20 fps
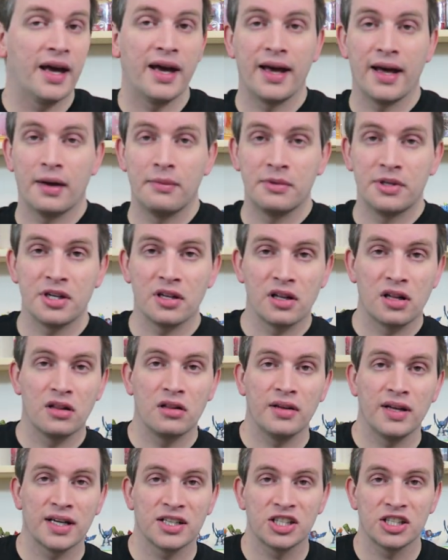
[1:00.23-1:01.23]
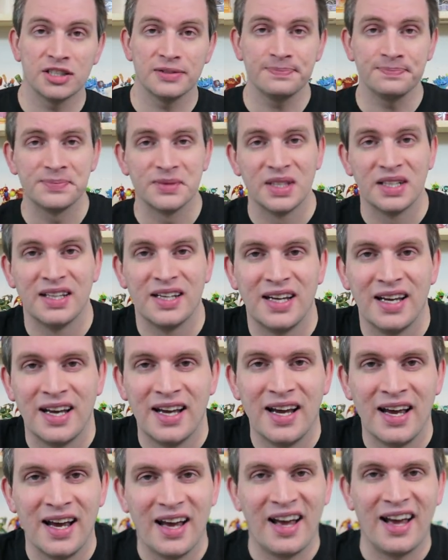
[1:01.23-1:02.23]
Add him to the collection
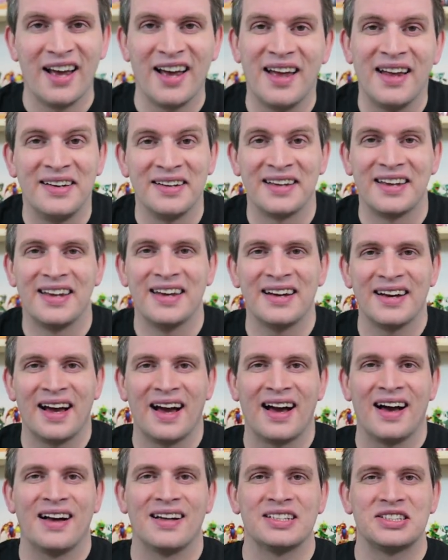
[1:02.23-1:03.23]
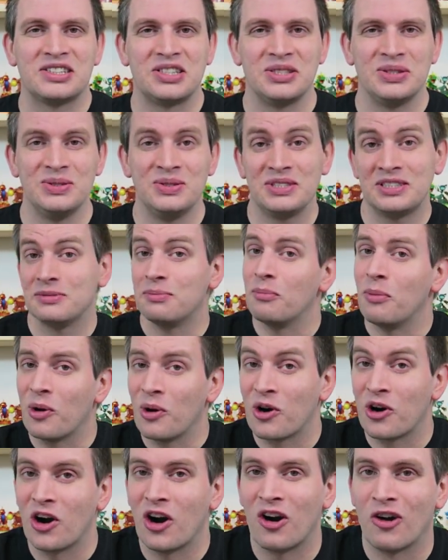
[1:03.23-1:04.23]
and get on to some
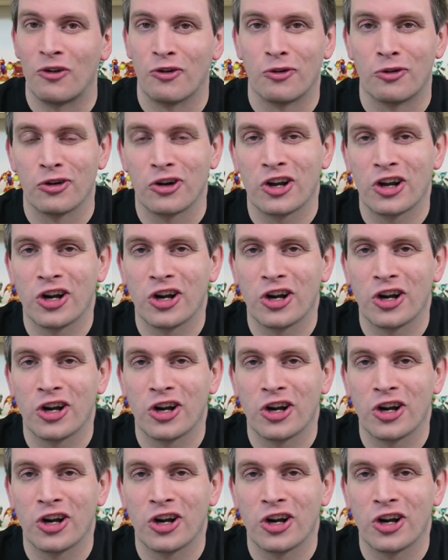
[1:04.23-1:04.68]
more or